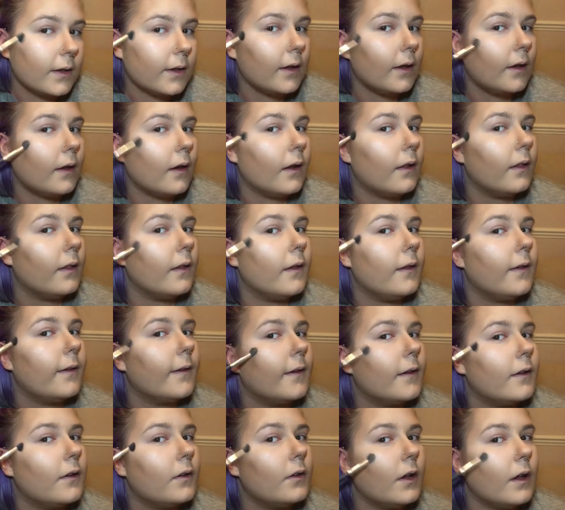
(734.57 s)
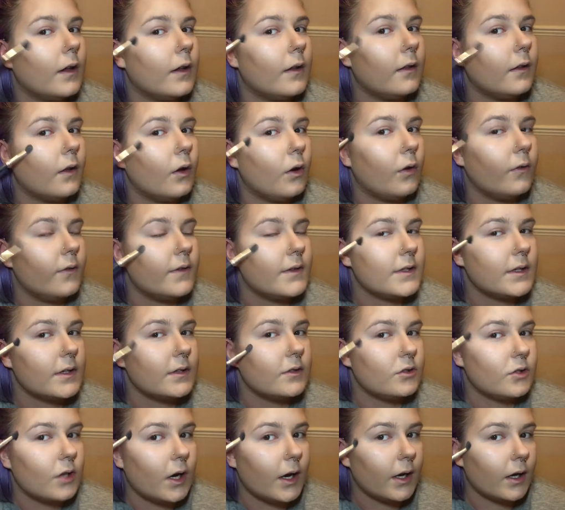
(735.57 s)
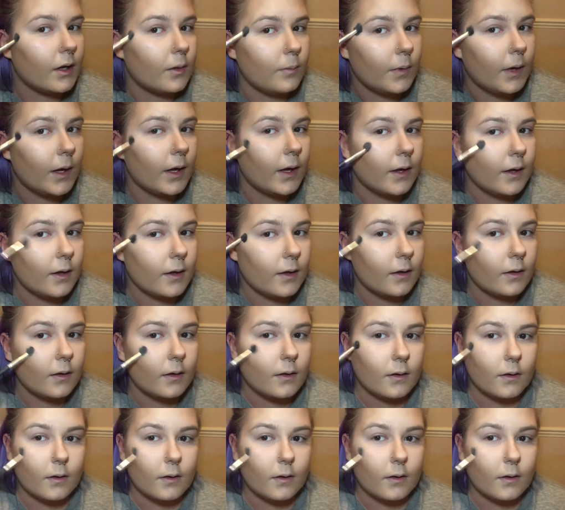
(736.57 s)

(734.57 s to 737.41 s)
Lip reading: And then you can then obviously drag it back